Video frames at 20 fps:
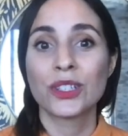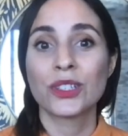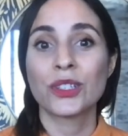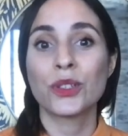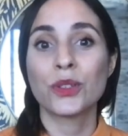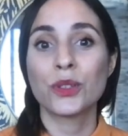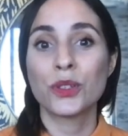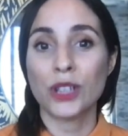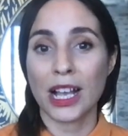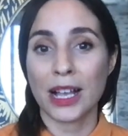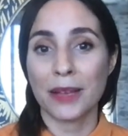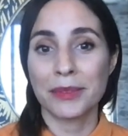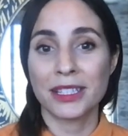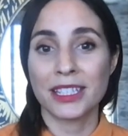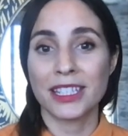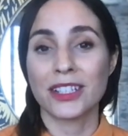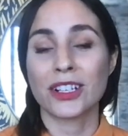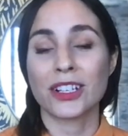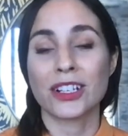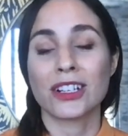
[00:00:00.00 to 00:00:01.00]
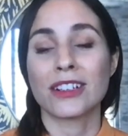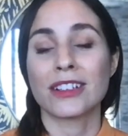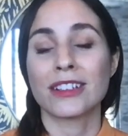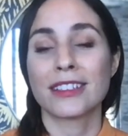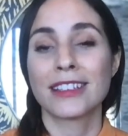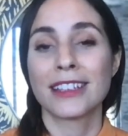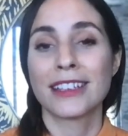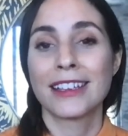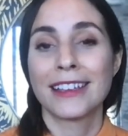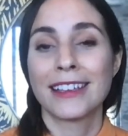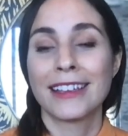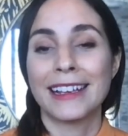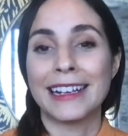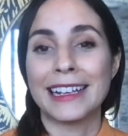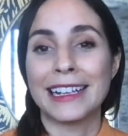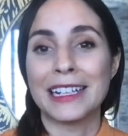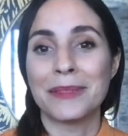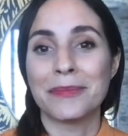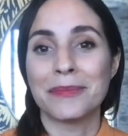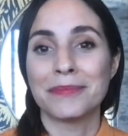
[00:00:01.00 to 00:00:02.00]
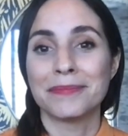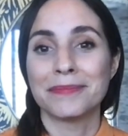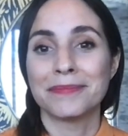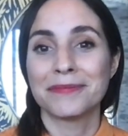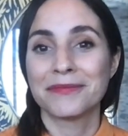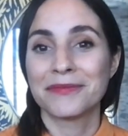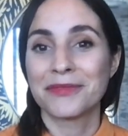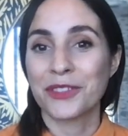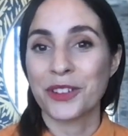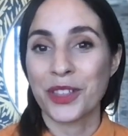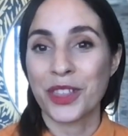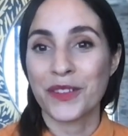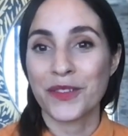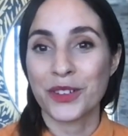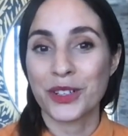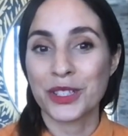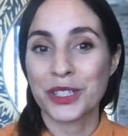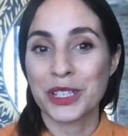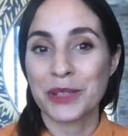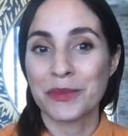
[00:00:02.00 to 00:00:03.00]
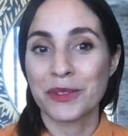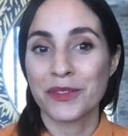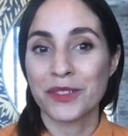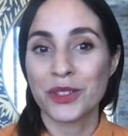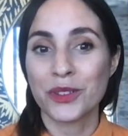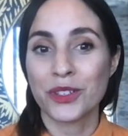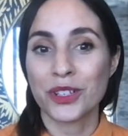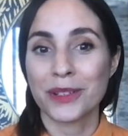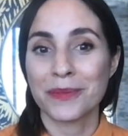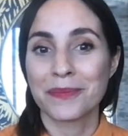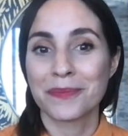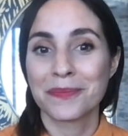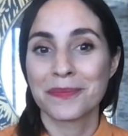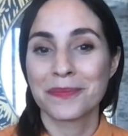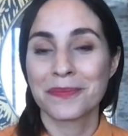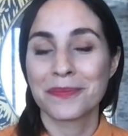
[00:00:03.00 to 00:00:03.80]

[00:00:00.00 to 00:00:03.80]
to job seekers um, for the foreseeable future